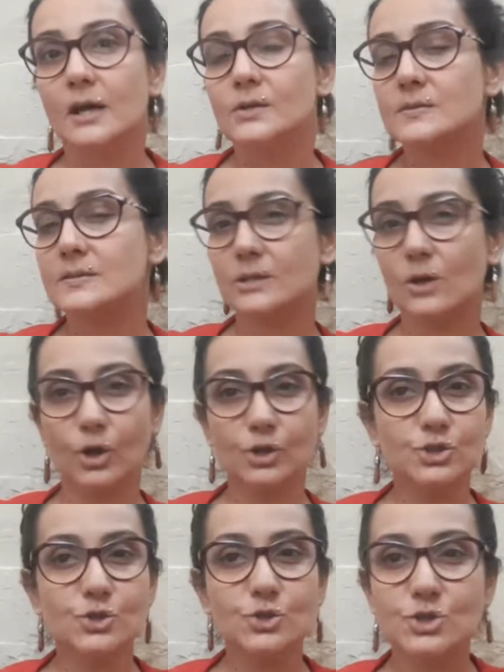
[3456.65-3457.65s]
You see on
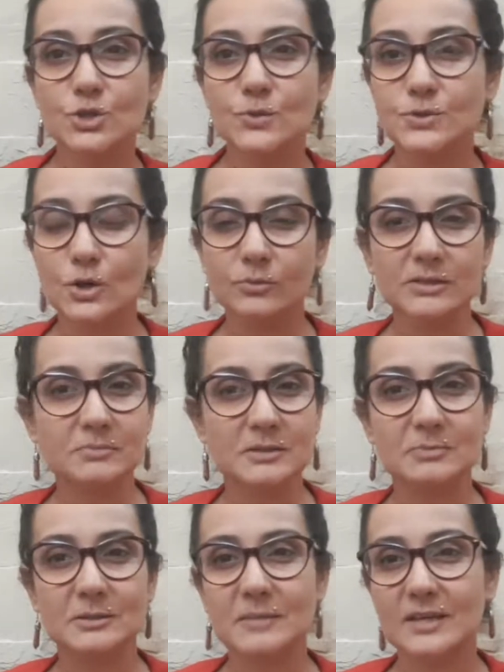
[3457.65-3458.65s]
YouTube, so many
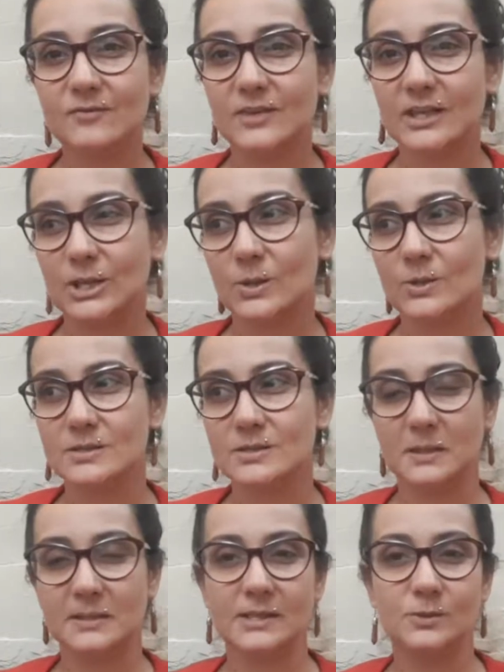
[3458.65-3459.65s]
people make videos
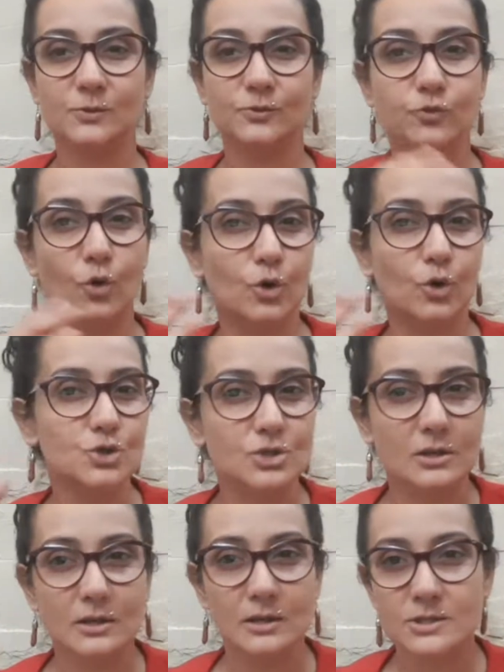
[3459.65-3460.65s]
where they, forge
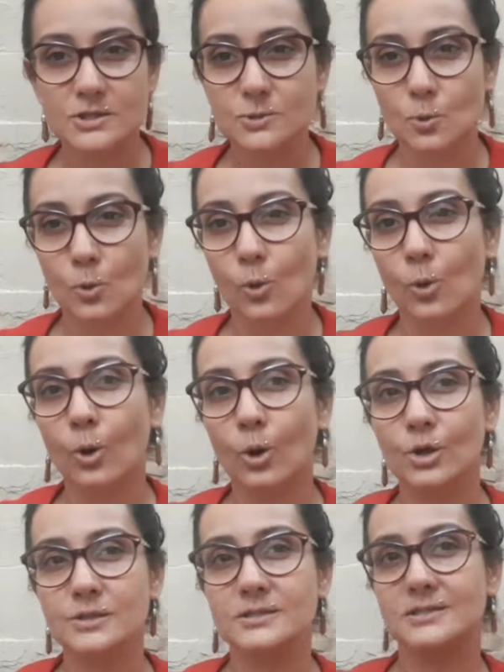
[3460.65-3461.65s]

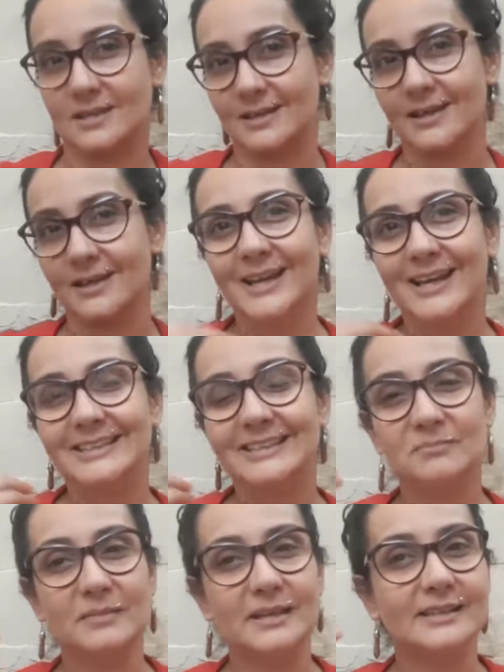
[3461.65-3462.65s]
swords, and they
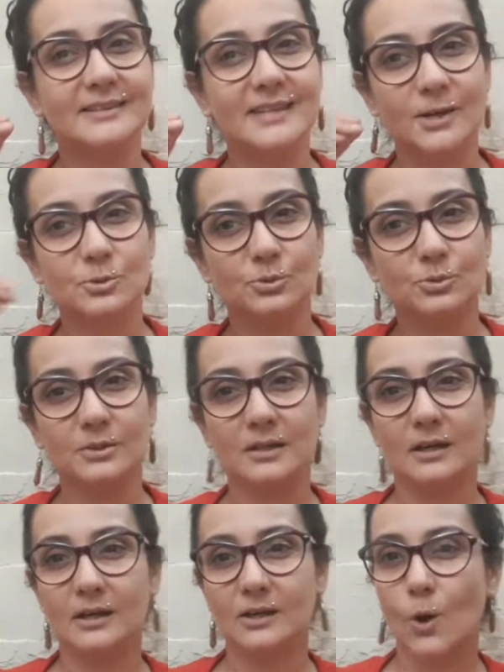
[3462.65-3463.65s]
make their own
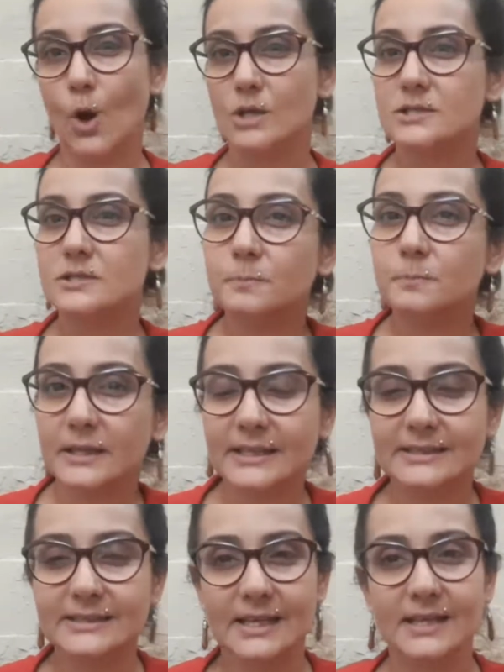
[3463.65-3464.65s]

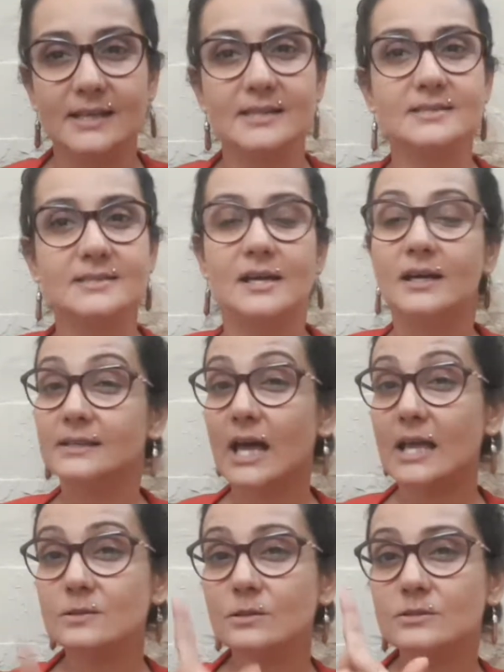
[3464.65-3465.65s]
cosplay things.
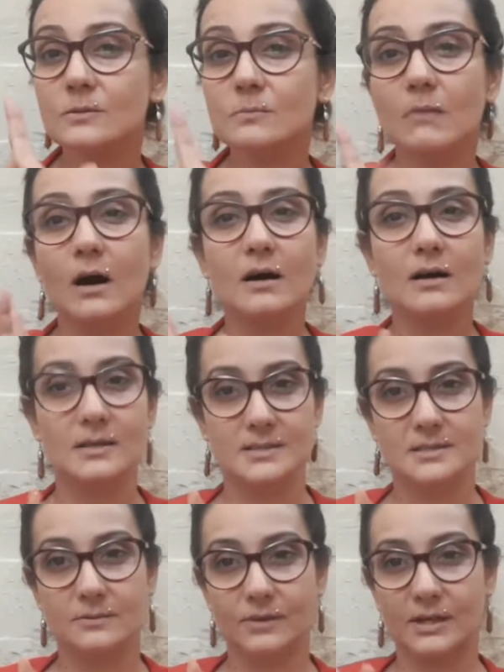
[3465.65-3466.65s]
That's also
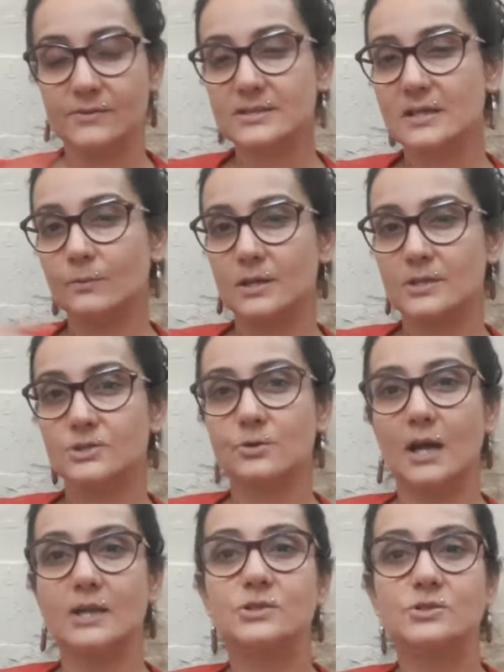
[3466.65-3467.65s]
Mars, whenever someone's
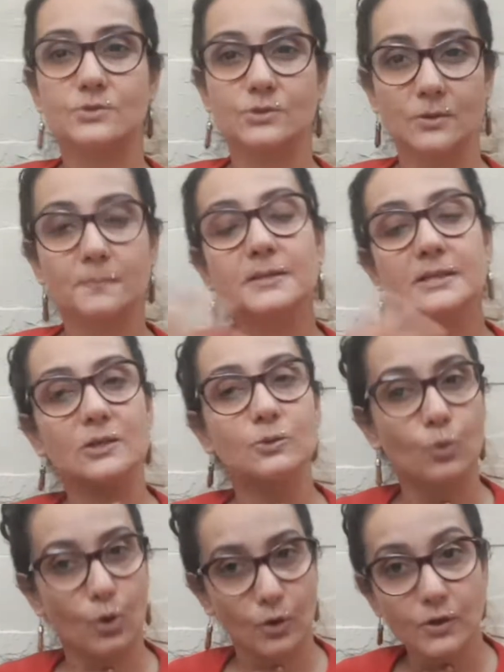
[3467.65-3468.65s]
trying to, be a
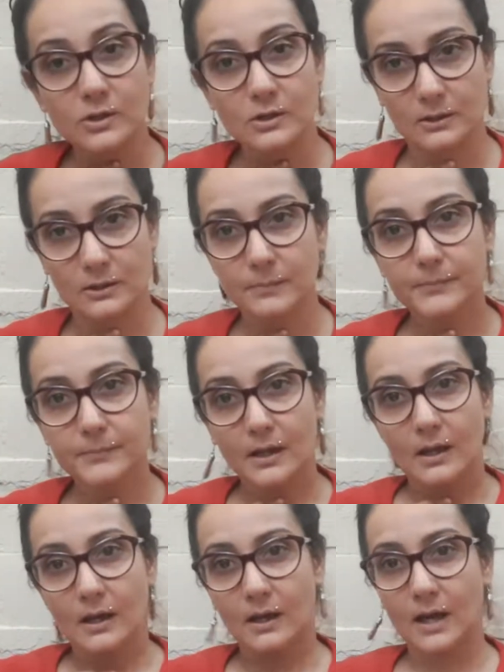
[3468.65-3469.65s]
warrior
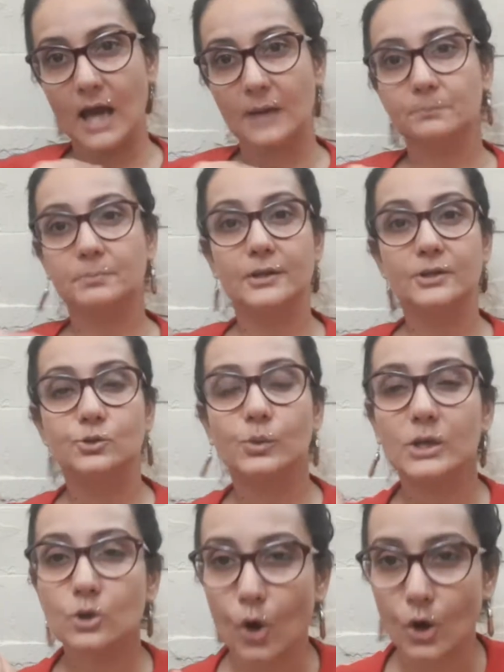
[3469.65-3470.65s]
and
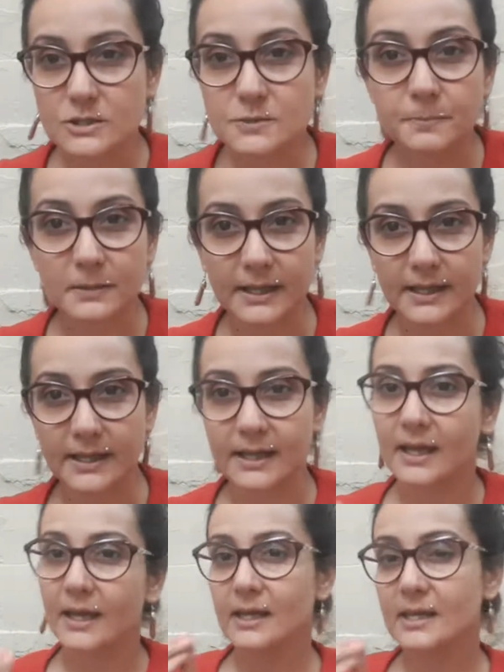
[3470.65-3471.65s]
doing cosplay,
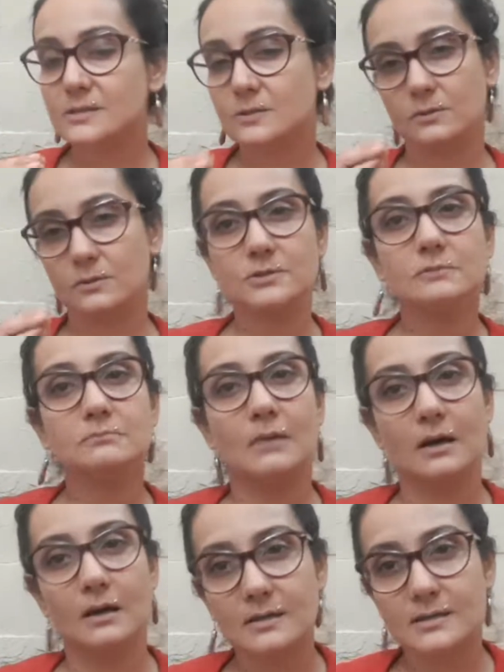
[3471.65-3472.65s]
it's also
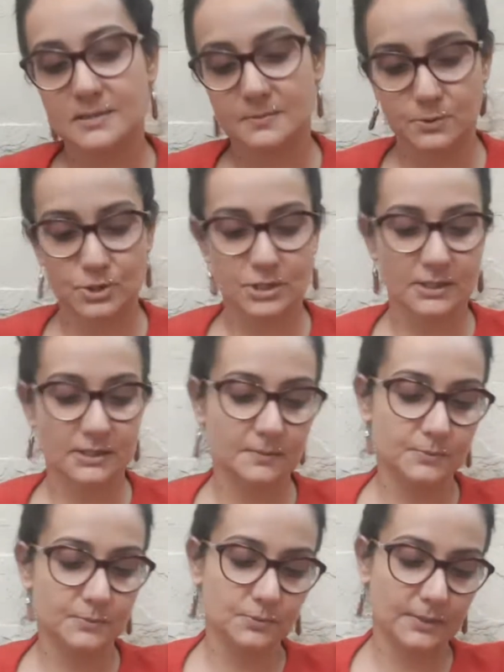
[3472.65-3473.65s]
Mars pushing
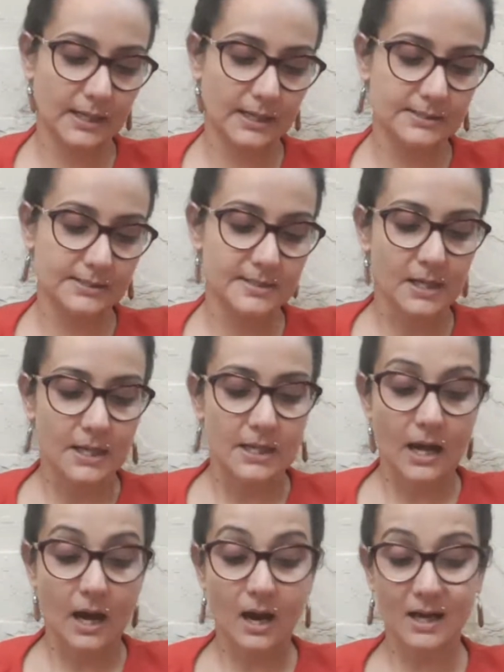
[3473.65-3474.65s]
them to that.
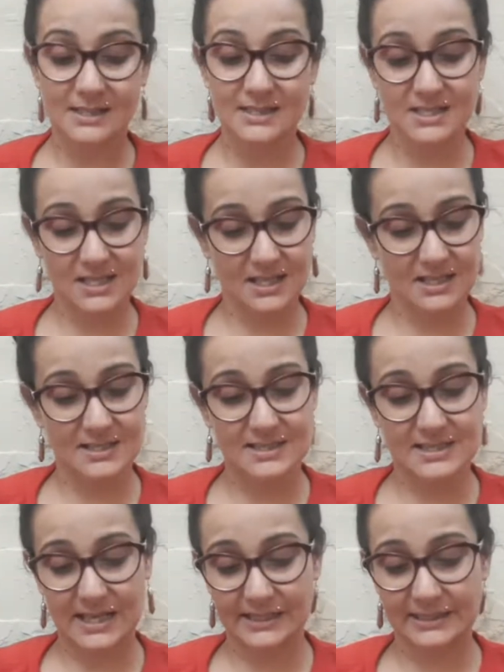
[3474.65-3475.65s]
Hunting,
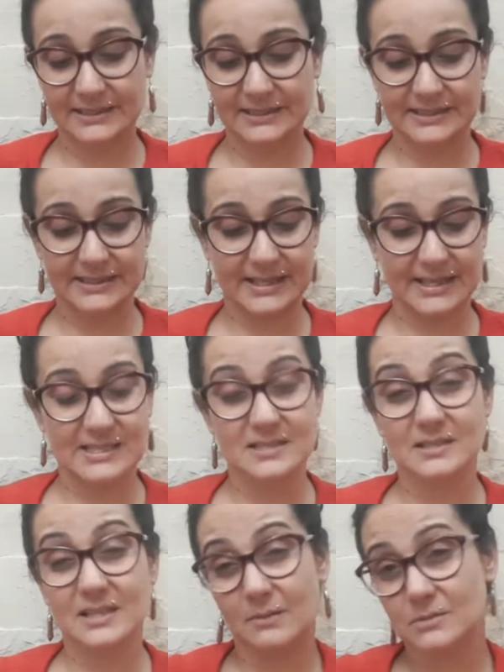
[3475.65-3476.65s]
sadly, yes.
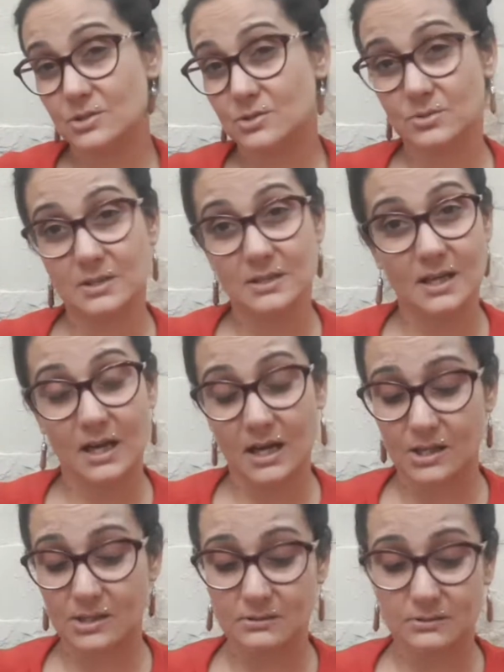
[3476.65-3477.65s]
Chemistry,
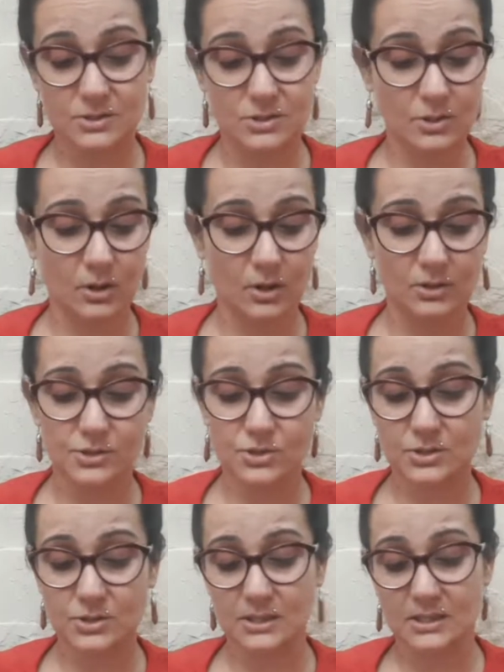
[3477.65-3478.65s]
yeah.
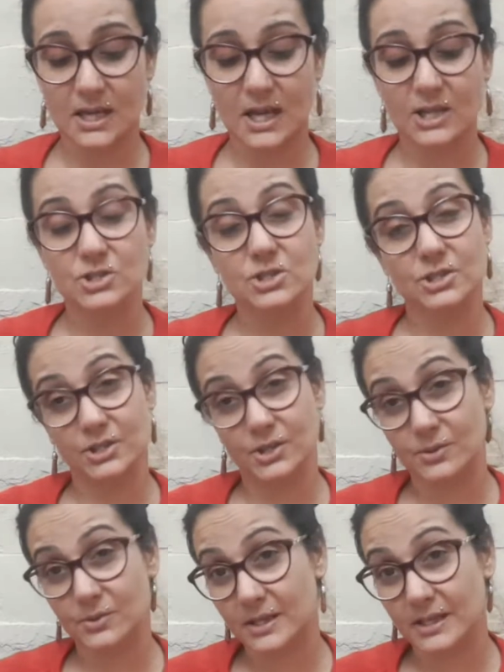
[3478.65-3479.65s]
Geology,
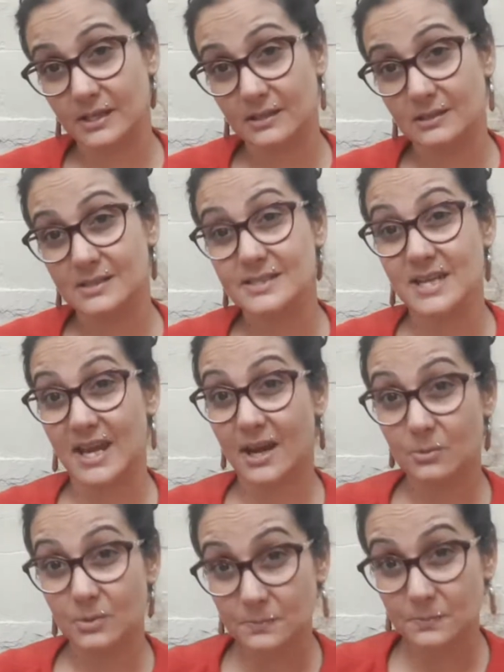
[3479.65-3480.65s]
engineering,
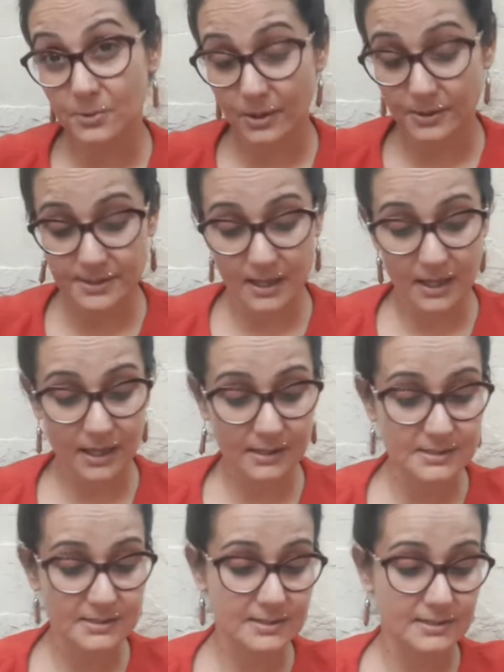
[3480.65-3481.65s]
dairy
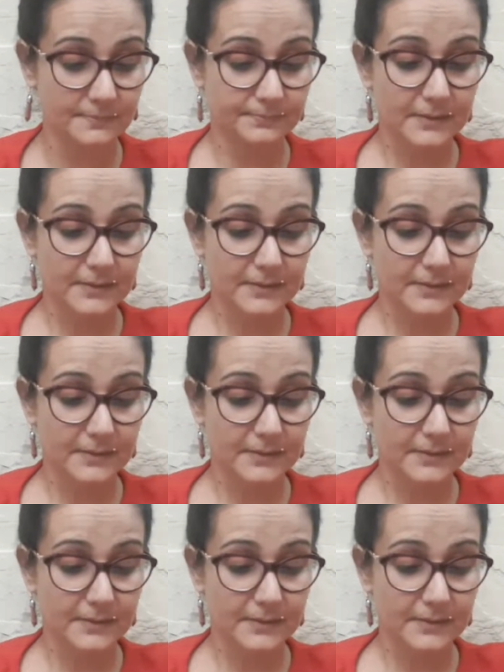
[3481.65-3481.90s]
products.